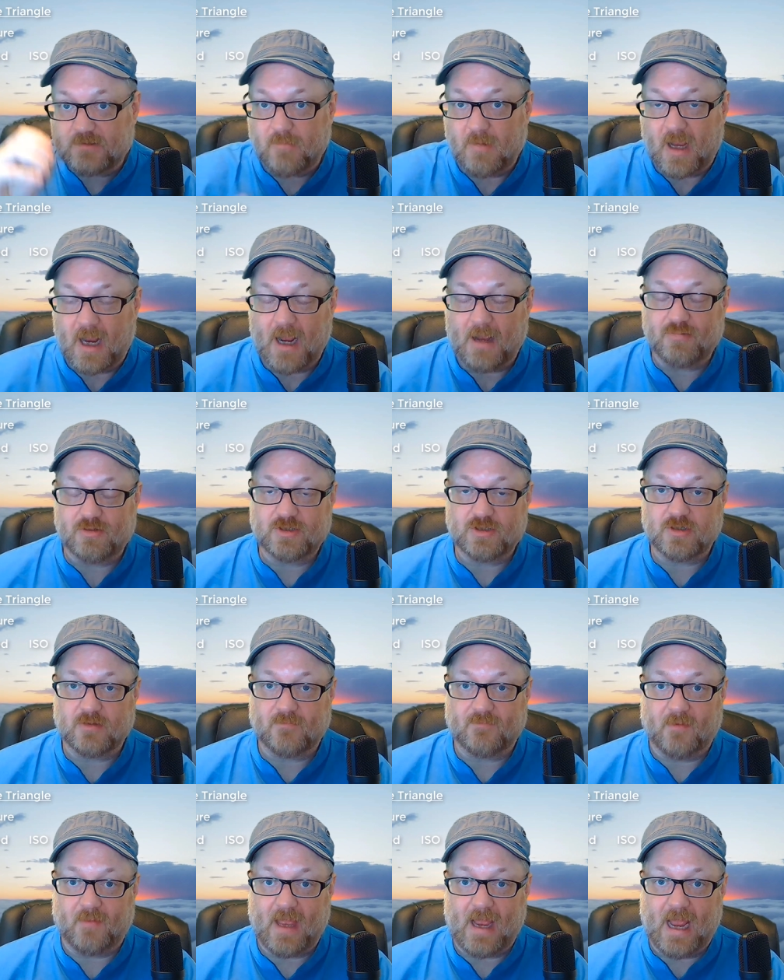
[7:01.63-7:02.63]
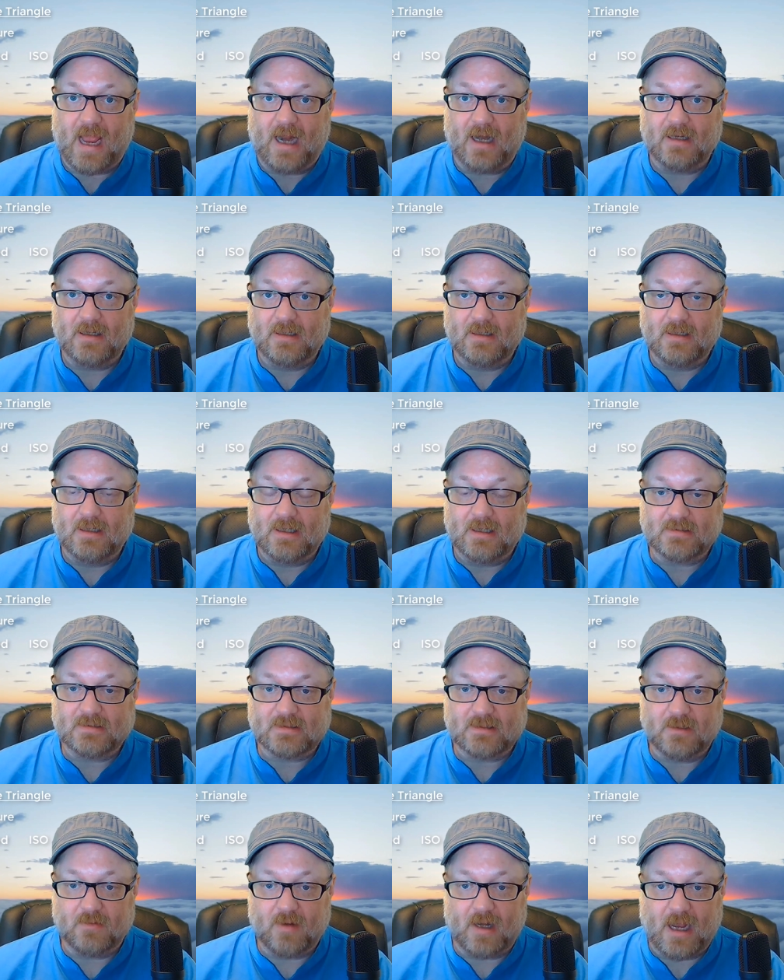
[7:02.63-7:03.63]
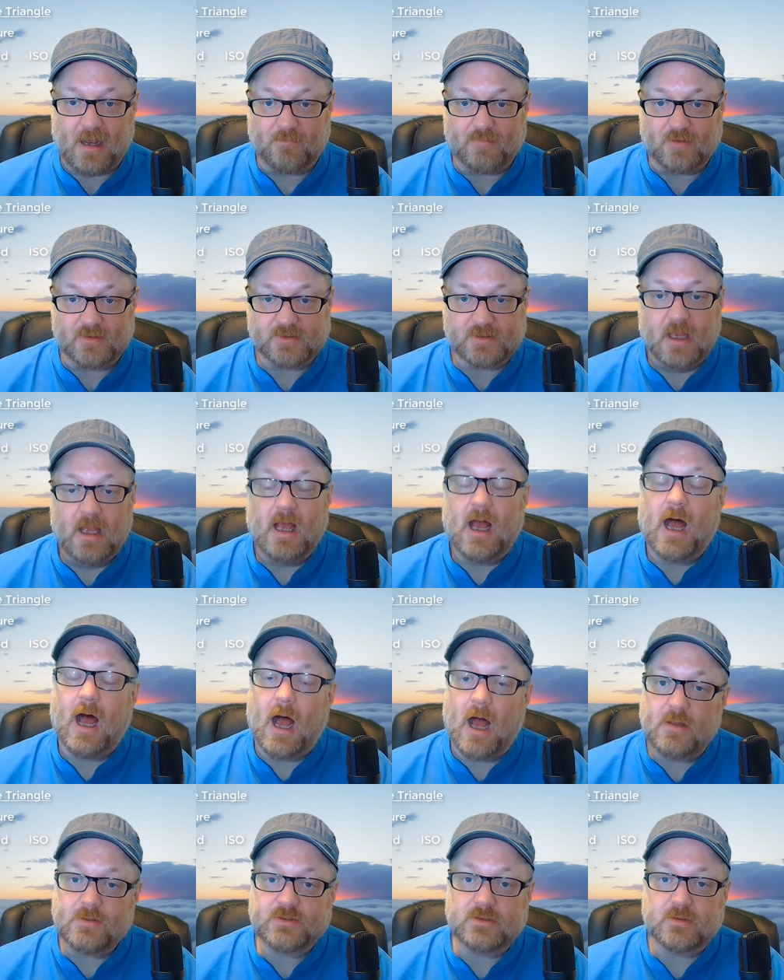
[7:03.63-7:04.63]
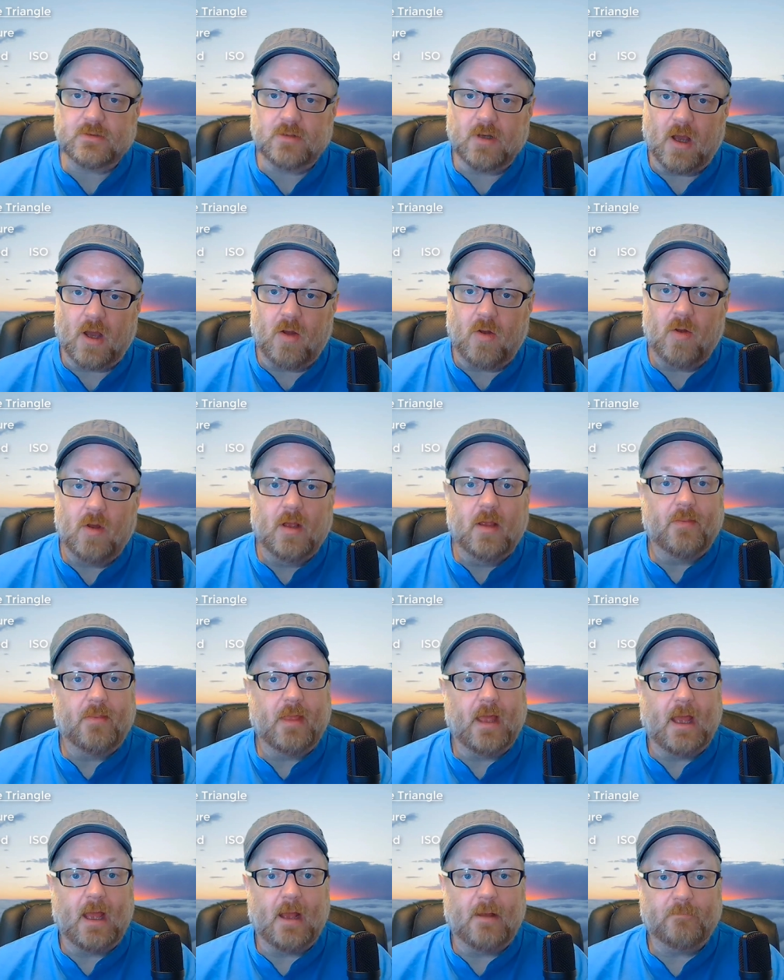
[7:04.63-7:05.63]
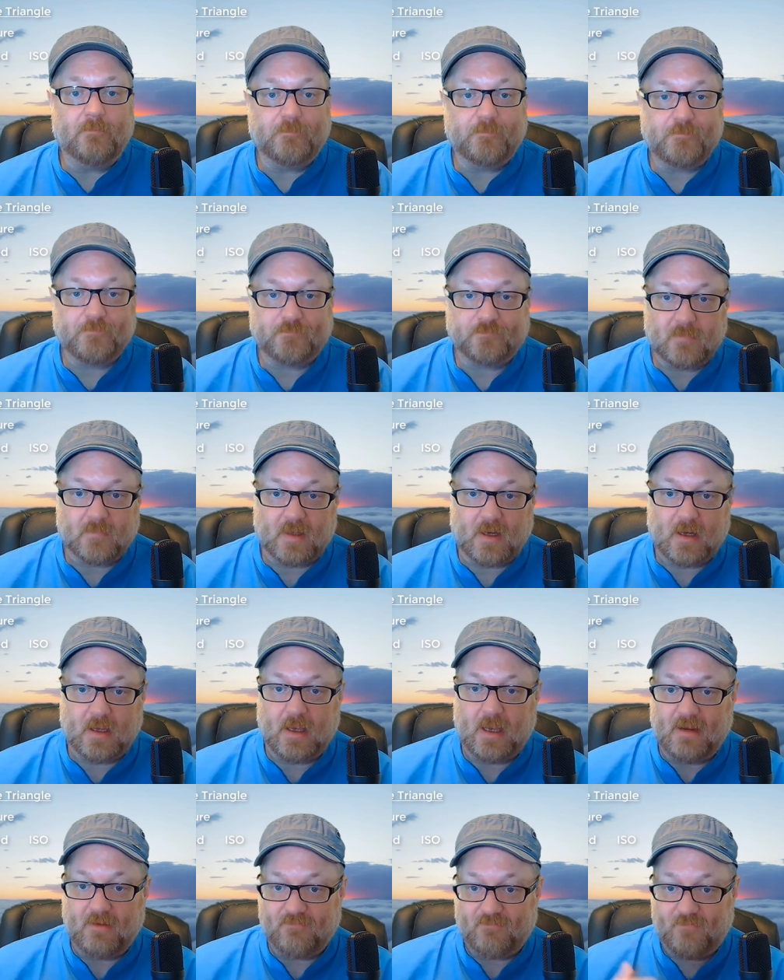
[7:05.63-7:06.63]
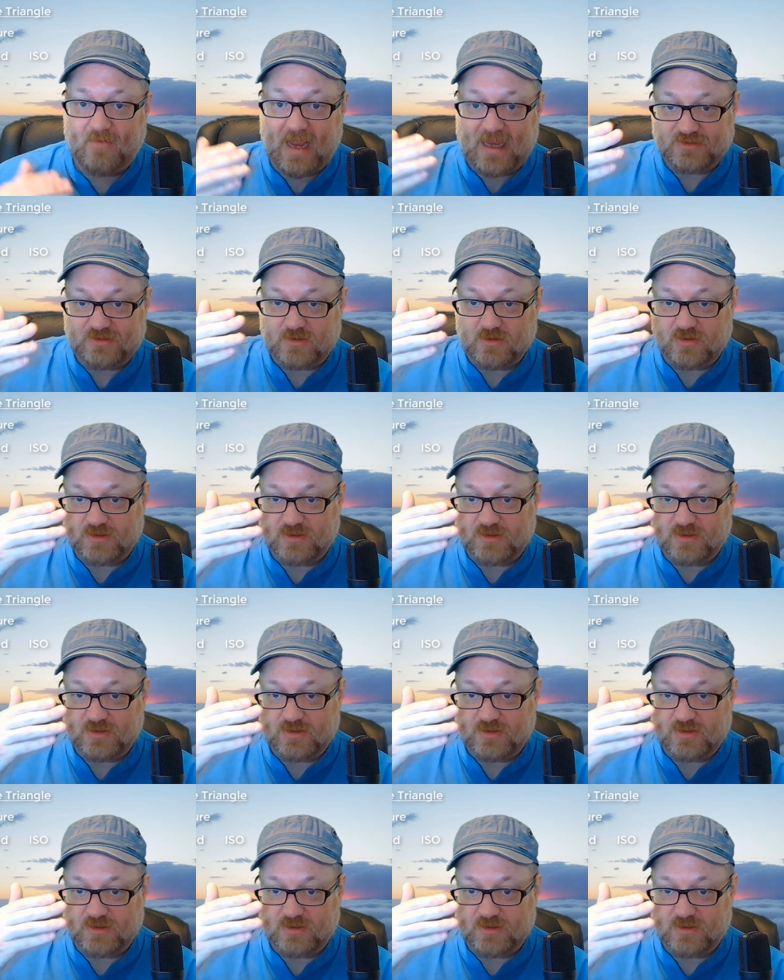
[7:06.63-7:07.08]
my aperture for that and see what happens. I also know that a faster